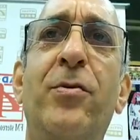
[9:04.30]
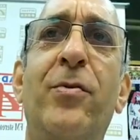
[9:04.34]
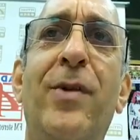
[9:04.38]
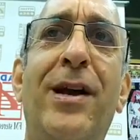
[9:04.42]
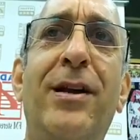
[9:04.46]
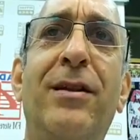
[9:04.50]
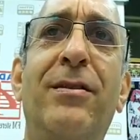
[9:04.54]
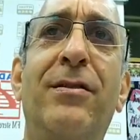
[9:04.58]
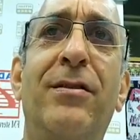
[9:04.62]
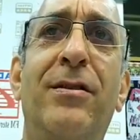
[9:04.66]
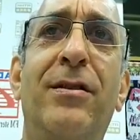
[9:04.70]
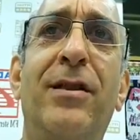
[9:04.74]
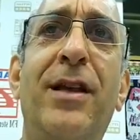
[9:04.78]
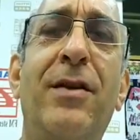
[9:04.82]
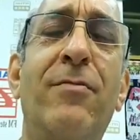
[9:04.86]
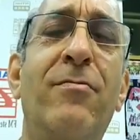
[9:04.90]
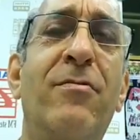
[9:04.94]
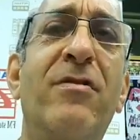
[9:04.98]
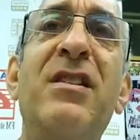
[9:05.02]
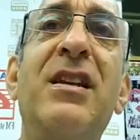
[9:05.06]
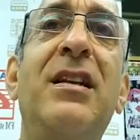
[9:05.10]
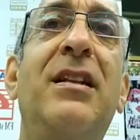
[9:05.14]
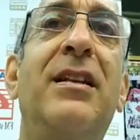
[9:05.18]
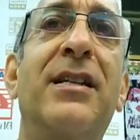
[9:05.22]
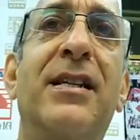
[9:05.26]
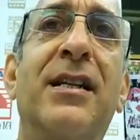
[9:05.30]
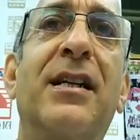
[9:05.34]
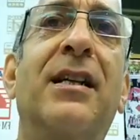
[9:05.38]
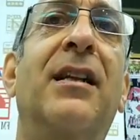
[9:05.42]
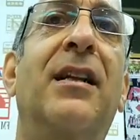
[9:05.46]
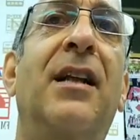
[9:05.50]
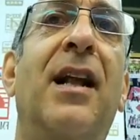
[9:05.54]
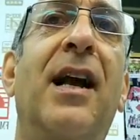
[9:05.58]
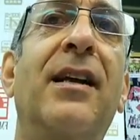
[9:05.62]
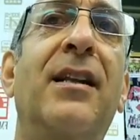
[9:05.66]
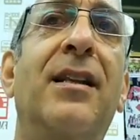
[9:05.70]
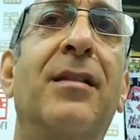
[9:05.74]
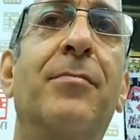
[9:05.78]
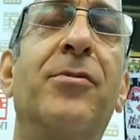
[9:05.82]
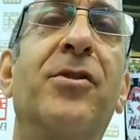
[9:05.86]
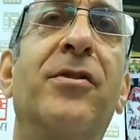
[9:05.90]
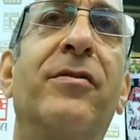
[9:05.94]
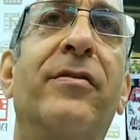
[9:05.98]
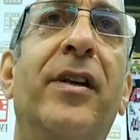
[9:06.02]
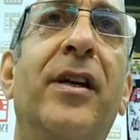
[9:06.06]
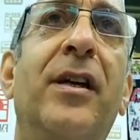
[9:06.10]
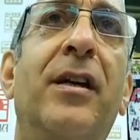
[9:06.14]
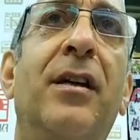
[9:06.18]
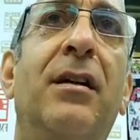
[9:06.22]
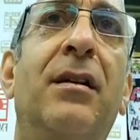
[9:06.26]
read they really didn't like the
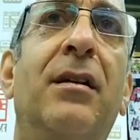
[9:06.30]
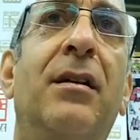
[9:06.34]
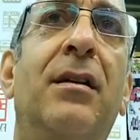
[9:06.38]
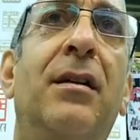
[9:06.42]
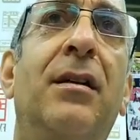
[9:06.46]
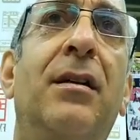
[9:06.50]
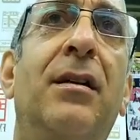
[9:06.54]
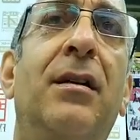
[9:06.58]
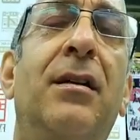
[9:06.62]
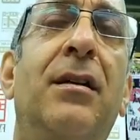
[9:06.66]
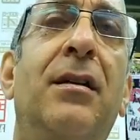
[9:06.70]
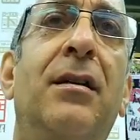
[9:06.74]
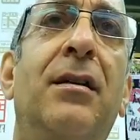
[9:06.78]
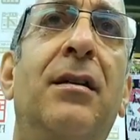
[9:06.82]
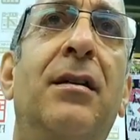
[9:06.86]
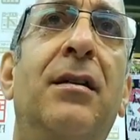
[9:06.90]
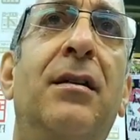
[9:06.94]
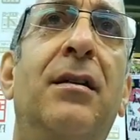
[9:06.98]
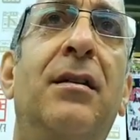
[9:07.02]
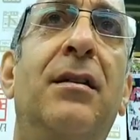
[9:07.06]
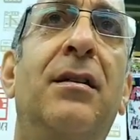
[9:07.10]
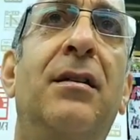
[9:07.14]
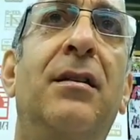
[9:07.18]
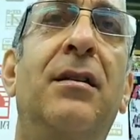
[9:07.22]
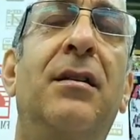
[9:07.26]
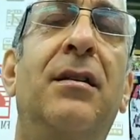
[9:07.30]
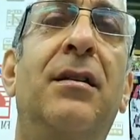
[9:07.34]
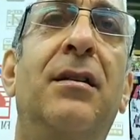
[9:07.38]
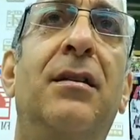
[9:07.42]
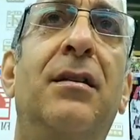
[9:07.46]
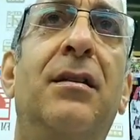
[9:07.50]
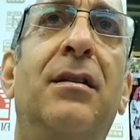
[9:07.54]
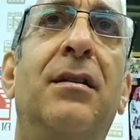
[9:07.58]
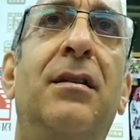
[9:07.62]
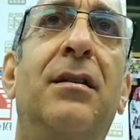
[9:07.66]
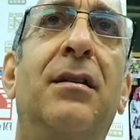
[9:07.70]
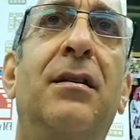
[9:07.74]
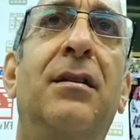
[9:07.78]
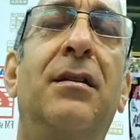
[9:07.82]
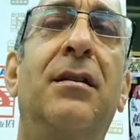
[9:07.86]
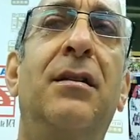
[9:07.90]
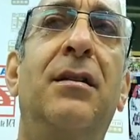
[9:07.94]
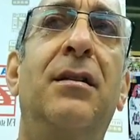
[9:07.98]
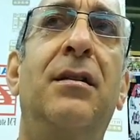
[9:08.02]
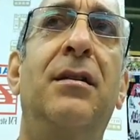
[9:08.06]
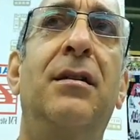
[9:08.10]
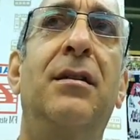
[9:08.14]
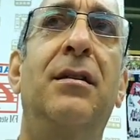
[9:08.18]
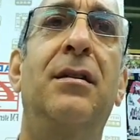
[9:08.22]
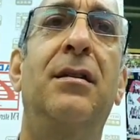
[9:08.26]
movie. Uh, they said it was a bit of a
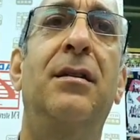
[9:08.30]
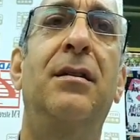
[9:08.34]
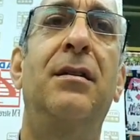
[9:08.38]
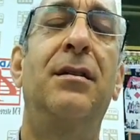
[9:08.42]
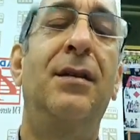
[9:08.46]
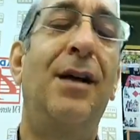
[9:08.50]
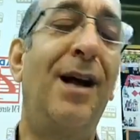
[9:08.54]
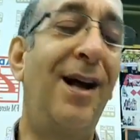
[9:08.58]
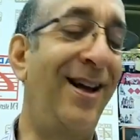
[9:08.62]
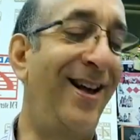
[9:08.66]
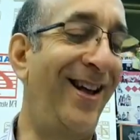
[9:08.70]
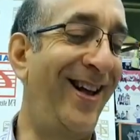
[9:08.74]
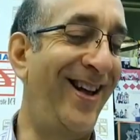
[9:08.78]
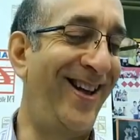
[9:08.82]
mess, sadly